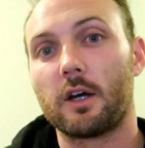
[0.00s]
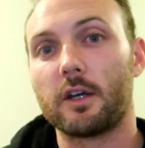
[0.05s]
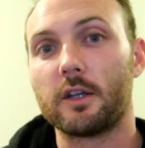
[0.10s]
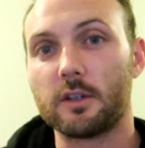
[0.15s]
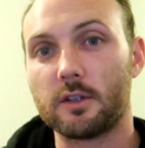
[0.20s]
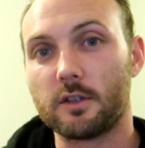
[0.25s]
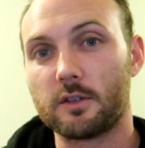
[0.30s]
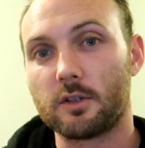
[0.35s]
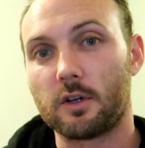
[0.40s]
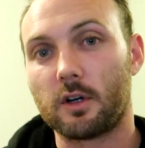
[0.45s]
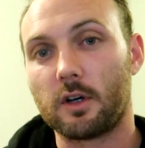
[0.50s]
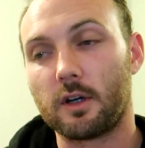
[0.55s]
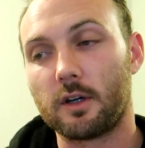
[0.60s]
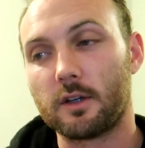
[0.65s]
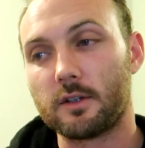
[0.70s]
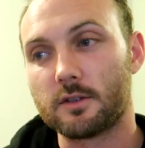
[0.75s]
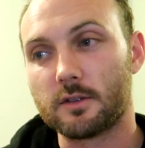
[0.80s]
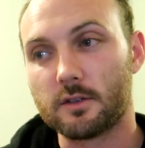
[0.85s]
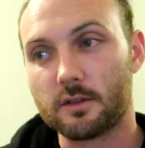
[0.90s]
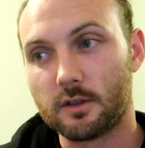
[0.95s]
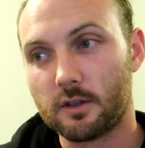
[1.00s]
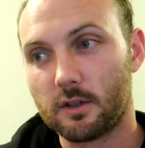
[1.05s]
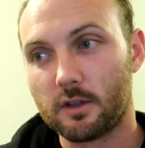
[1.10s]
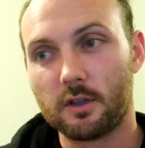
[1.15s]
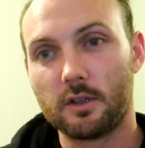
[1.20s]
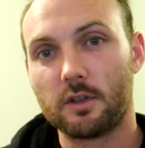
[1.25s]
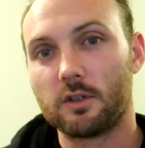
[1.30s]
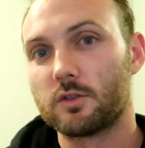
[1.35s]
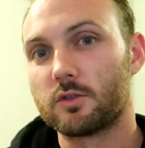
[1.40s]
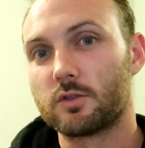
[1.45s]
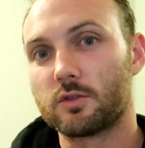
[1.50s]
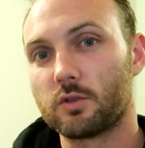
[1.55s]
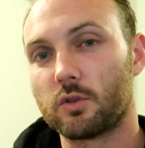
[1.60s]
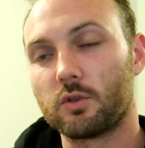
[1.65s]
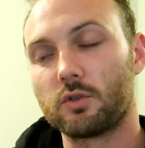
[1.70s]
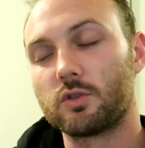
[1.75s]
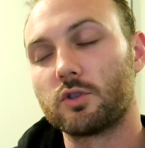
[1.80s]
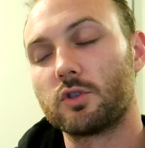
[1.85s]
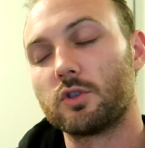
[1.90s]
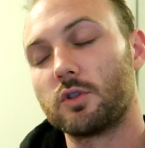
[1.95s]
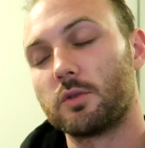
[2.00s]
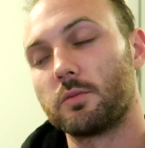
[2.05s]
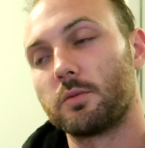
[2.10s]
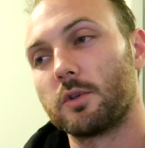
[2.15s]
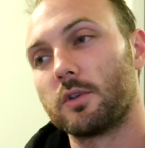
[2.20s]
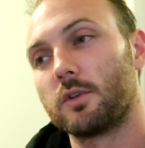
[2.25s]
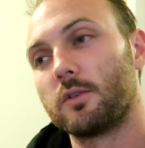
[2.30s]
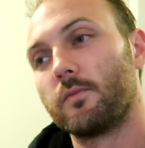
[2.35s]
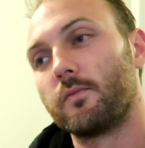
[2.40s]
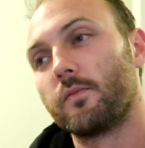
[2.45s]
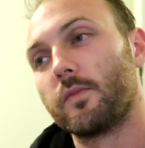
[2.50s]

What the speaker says: hit the tires. So stupid.